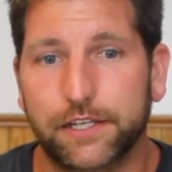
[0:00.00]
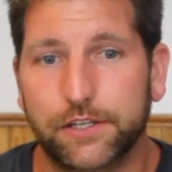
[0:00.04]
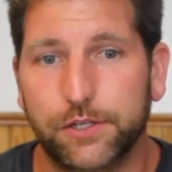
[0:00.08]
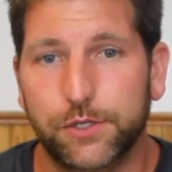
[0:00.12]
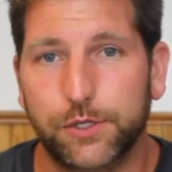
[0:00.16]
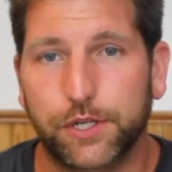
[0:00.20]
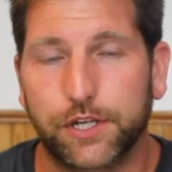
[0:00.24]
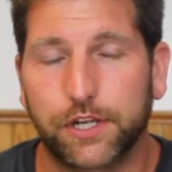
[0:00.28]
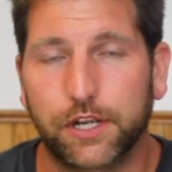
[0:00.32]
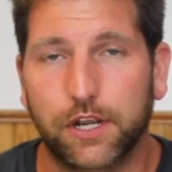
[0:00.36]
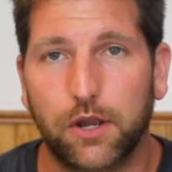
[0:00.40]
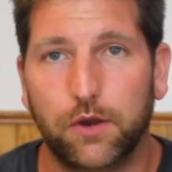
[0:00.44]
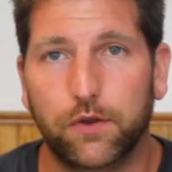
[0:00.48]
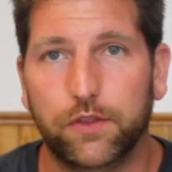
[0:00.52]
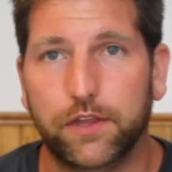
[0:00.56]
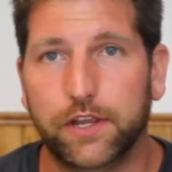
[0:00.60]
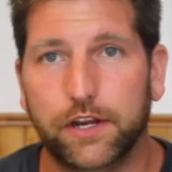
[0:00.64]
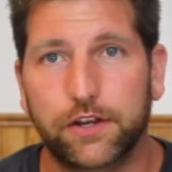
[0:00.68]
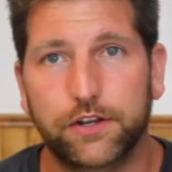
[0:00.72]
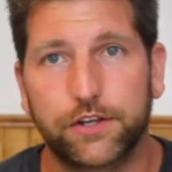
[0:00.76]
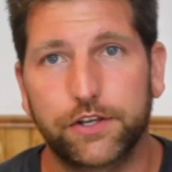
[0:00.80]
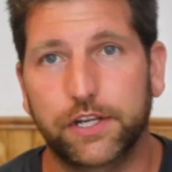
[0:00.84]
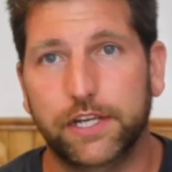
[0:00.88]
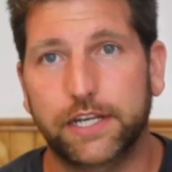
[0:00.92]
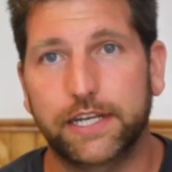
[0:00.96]
You can go there
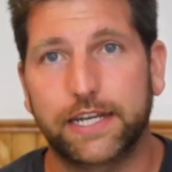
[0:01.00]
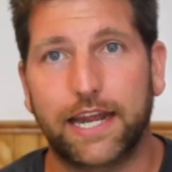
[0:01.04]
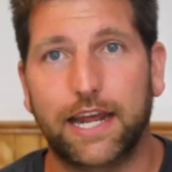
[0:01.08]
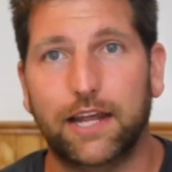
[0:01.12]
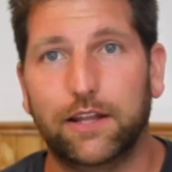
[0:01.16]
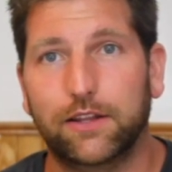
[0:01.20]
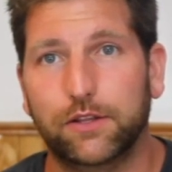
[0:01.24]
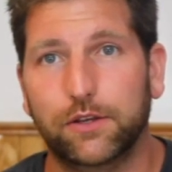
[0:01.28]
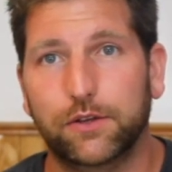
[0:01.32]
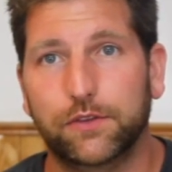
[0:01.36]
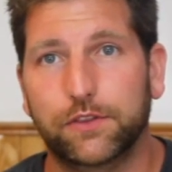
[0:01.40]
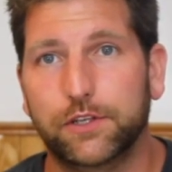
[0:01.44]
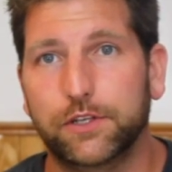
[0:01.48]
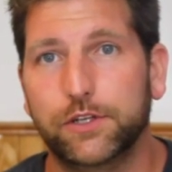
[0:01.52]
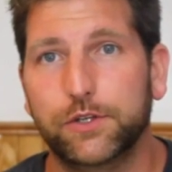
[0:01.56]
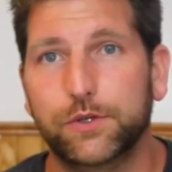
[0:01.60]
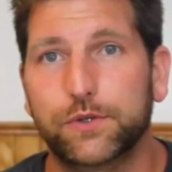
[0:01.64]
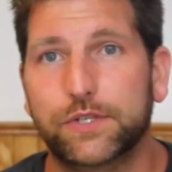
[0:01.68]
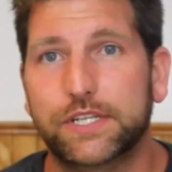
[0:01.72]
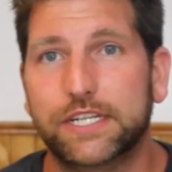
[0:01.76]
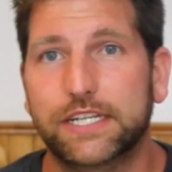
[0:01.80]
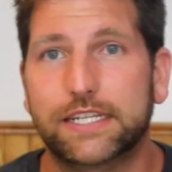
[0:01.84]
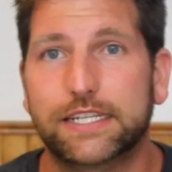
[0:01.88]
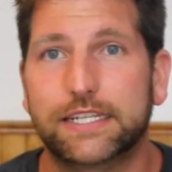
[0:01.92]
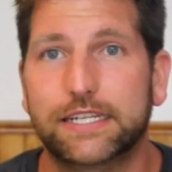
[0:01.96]
and you can download the new
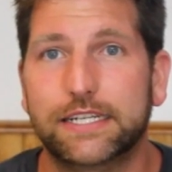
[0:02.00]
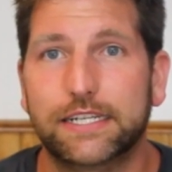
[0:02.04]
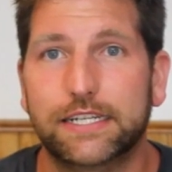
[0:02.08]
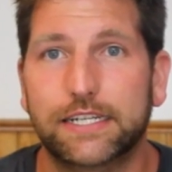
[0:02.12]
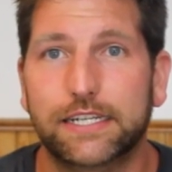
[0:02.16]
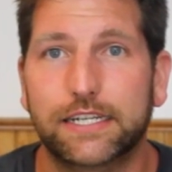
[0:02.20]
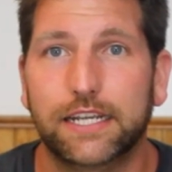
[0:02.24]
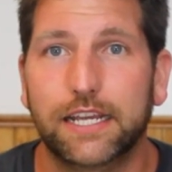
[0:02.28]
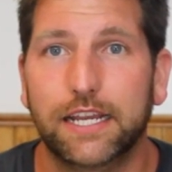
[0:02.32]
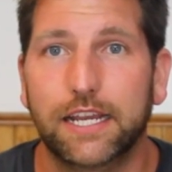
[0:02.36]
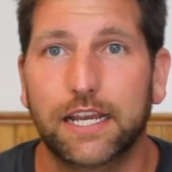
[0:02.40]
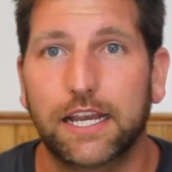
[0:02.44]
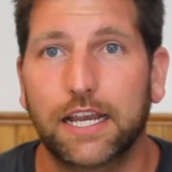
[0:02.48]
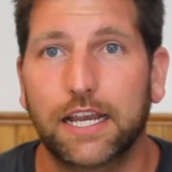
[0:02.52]
DC